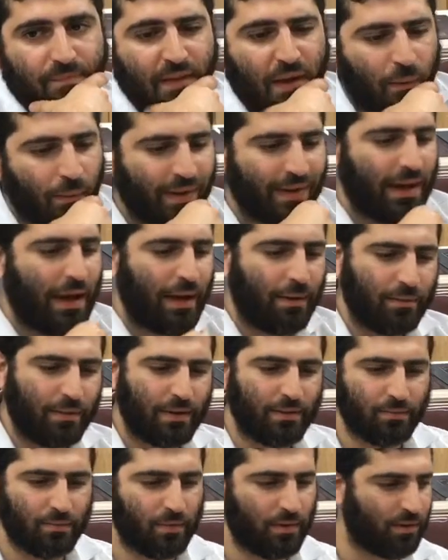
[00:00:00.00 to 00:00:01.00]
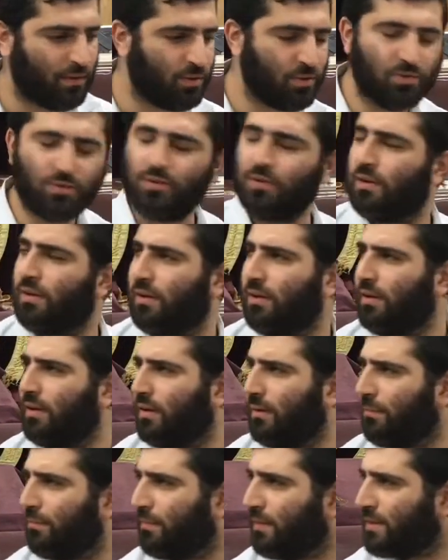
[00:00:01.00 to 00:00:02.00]
I want to.
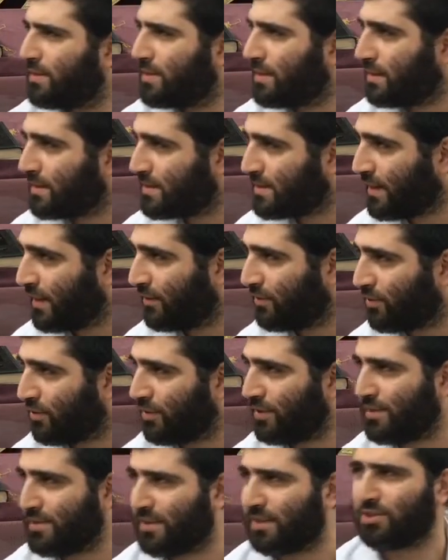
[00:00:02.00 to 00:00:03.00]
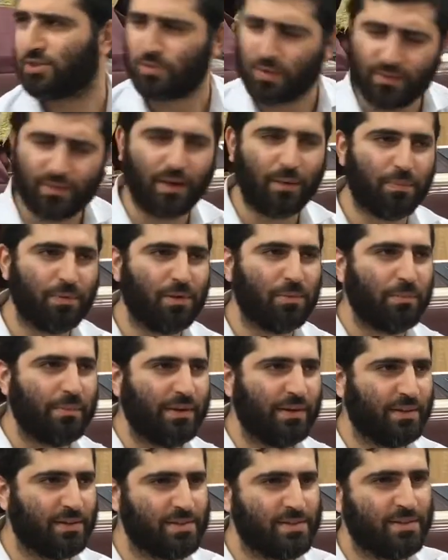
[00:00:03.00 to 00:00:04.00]
um, let's see. It's nine thirty-six. We have a couple of
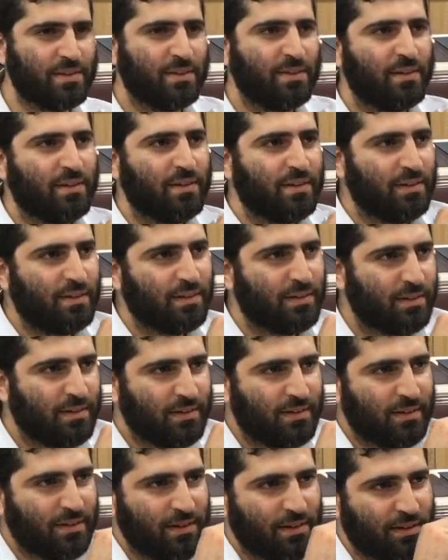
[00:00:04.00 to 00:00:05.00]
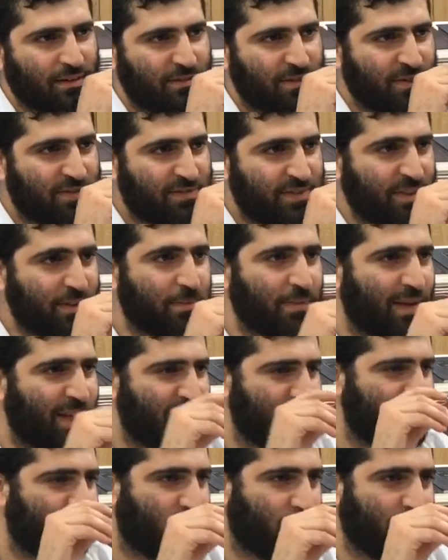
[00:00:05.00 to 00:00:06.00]
minutes. Fifteen
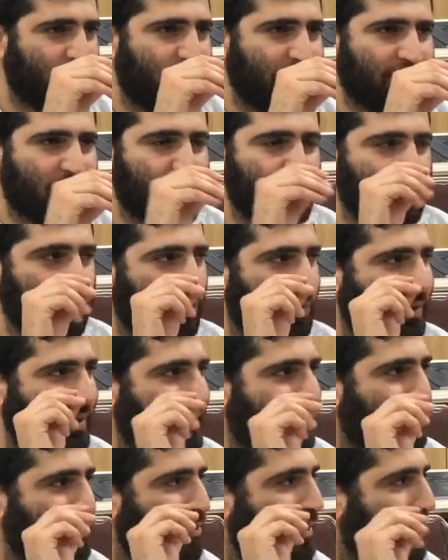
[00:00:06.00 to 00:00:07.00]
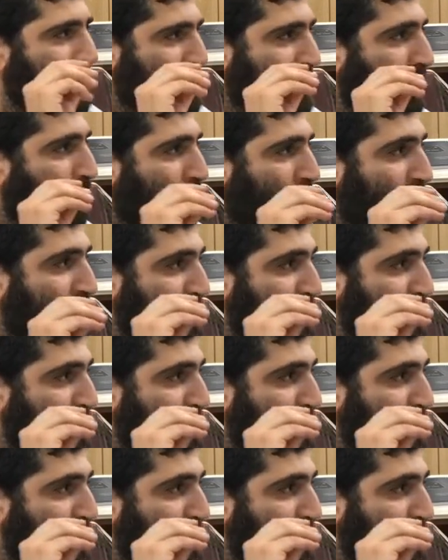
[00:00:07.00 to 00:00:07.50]
minutes before the end of the show, I want to give you guys a couple of